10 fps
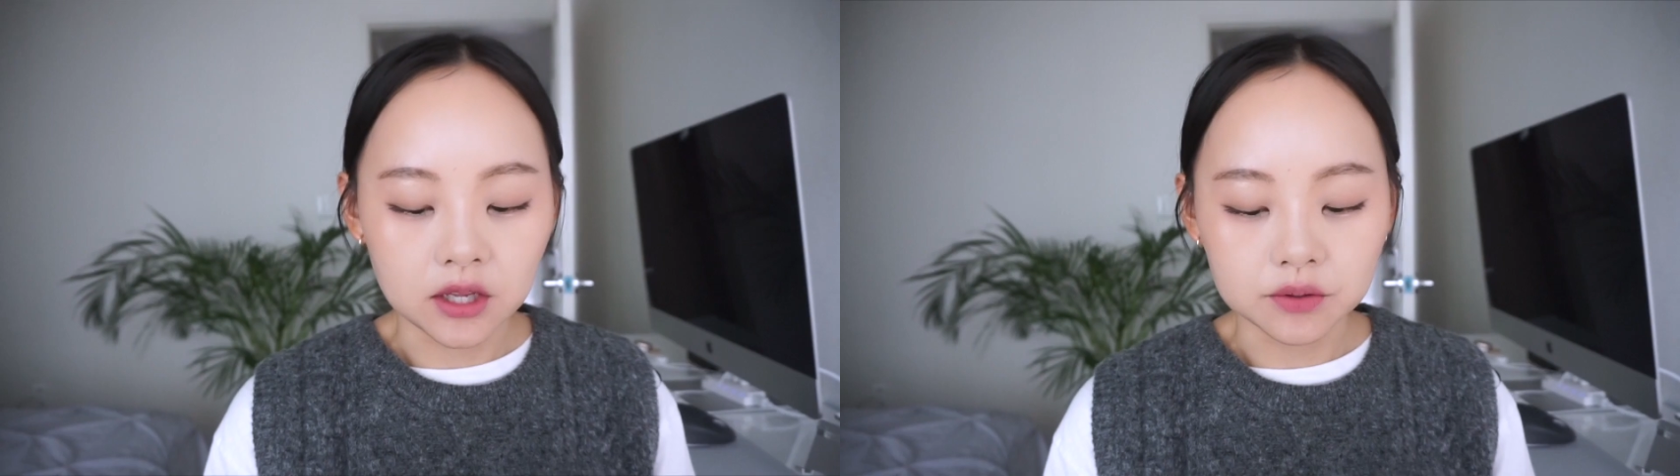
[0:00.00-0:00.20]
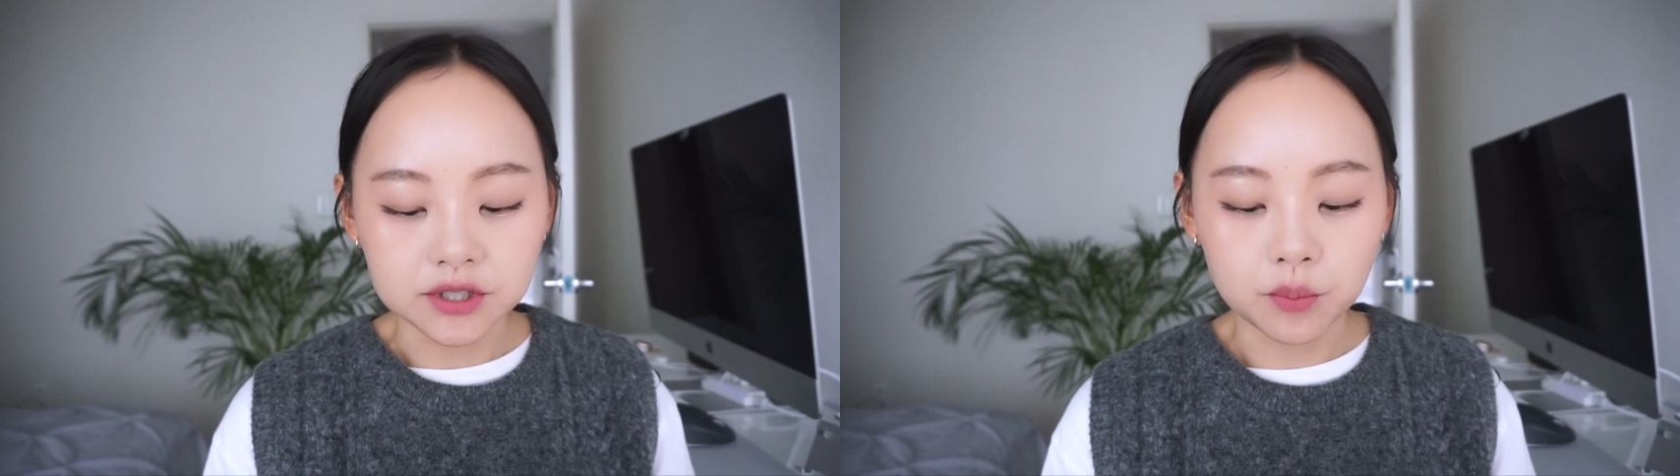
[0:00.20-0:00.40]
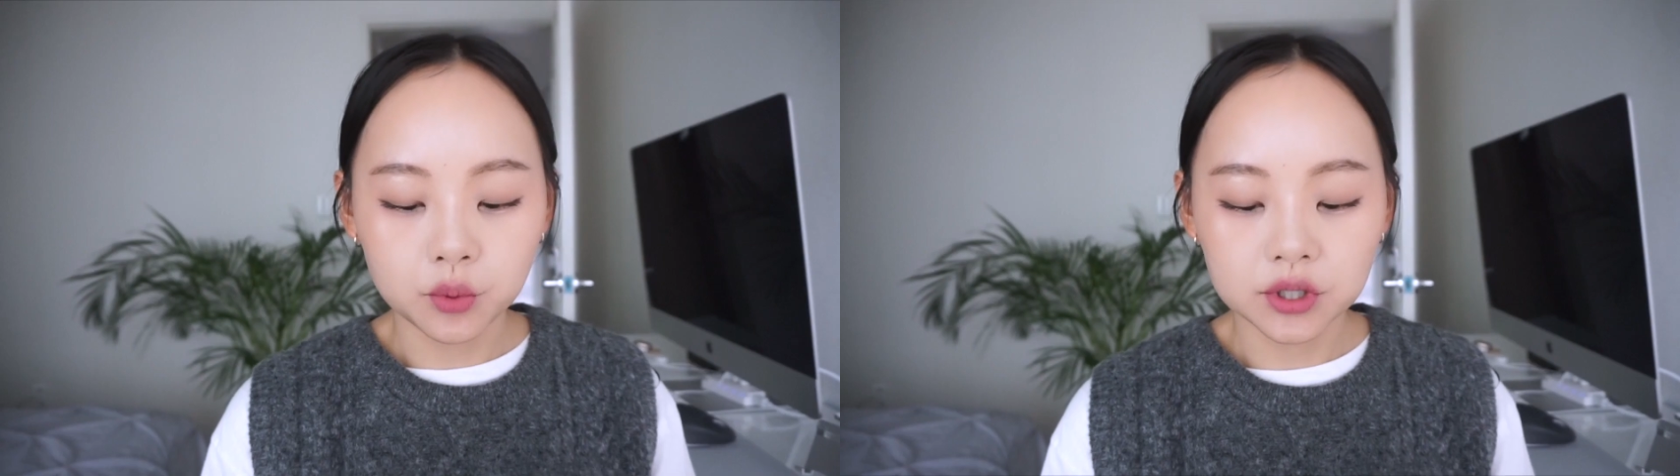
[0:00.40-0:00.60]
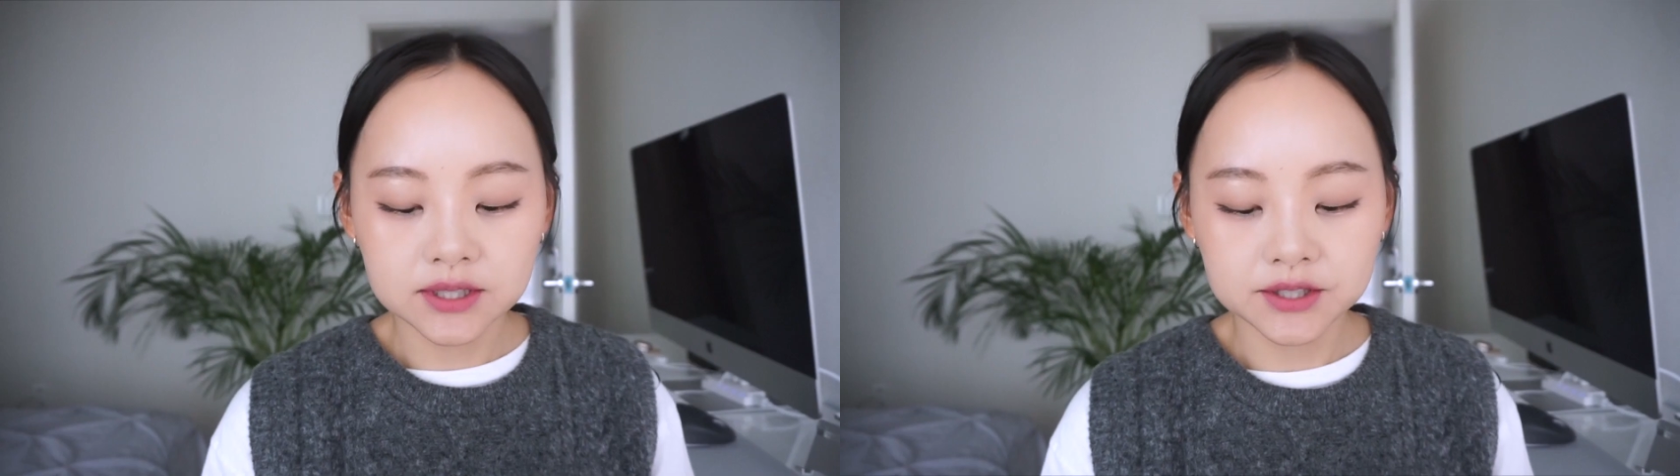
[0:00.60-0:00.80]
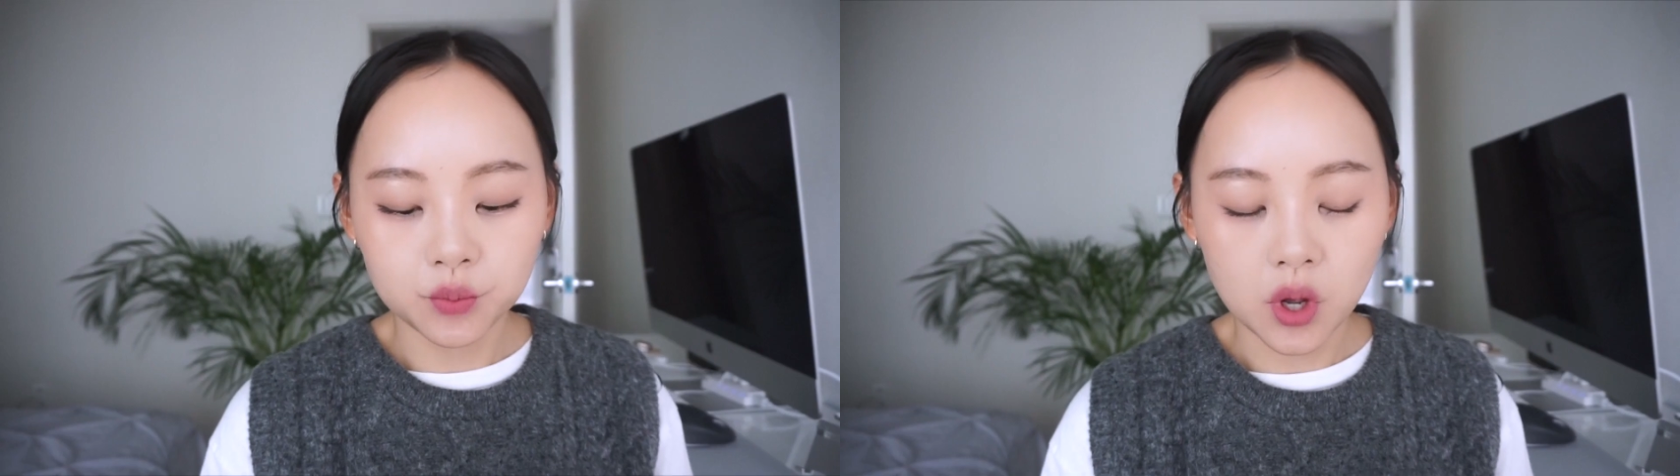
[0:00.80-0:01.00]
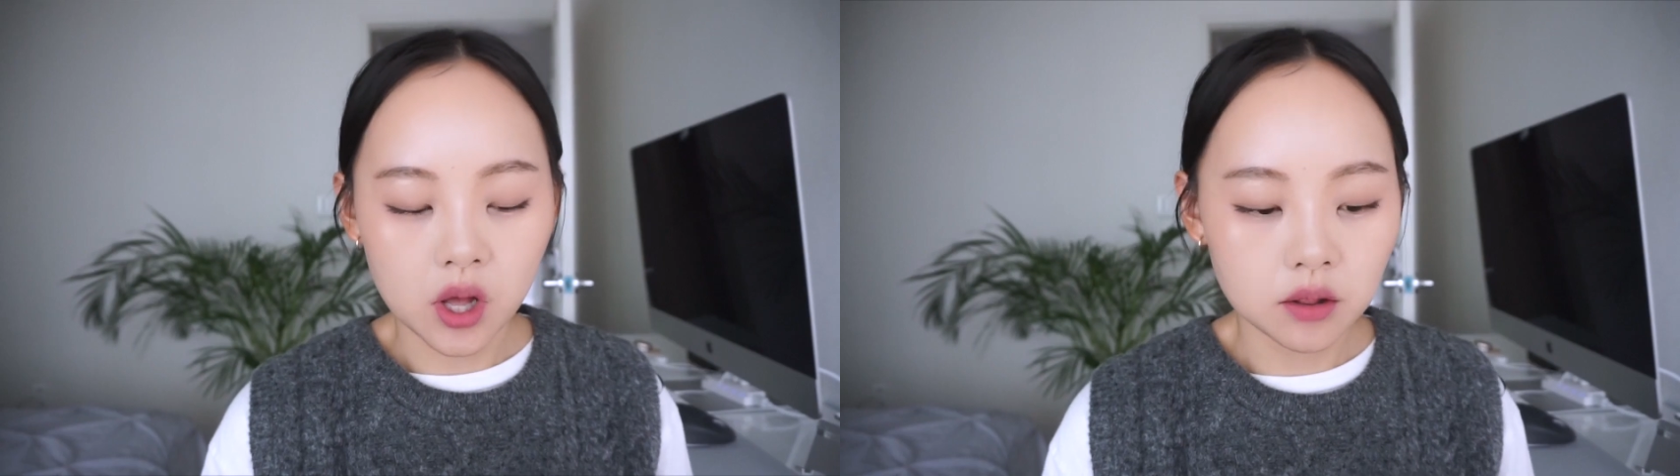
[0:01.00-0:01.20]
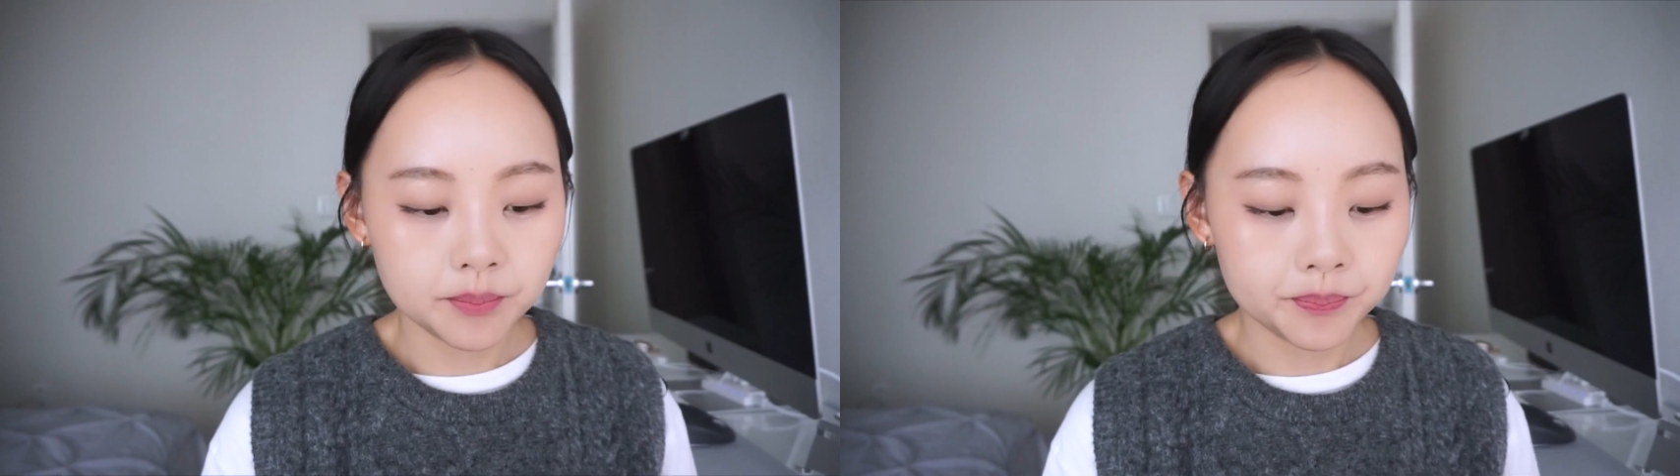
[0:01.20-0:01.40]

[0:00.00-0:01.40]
angled upwards as well